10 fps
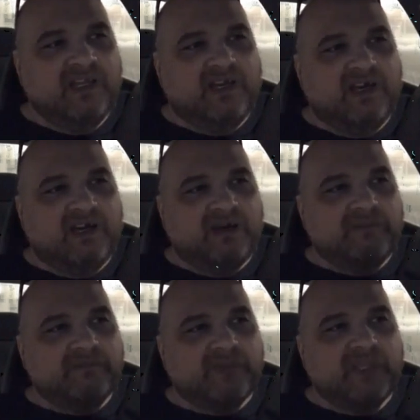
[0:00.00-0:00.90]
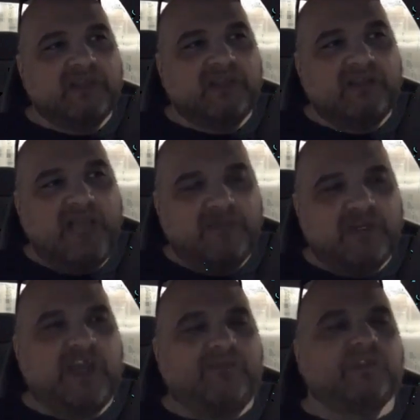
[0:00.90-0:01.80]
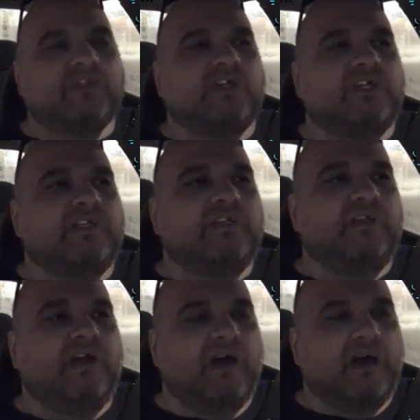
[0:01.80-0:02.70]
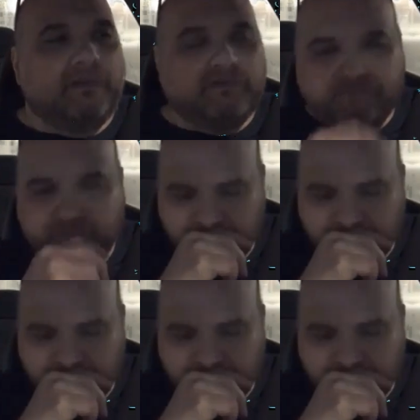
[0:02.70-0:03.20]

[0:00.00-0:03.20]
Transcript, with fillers: Uh, MJF is good. Um,